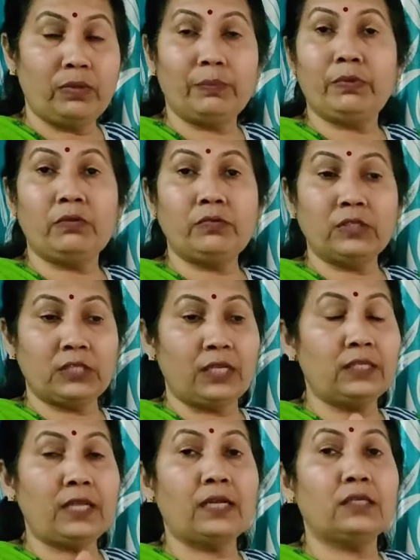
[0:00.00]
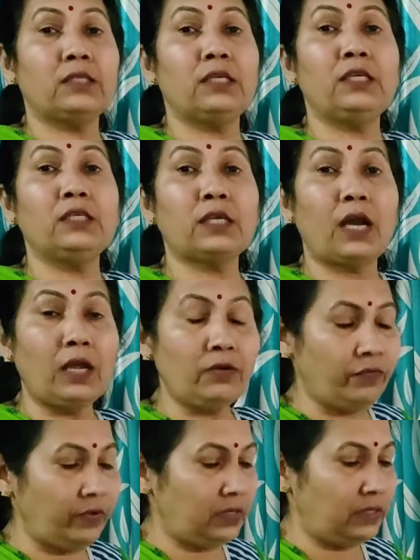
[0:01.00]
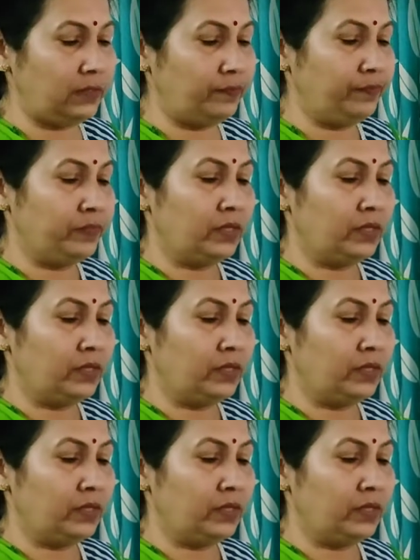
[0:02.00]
People will say that he is unfit.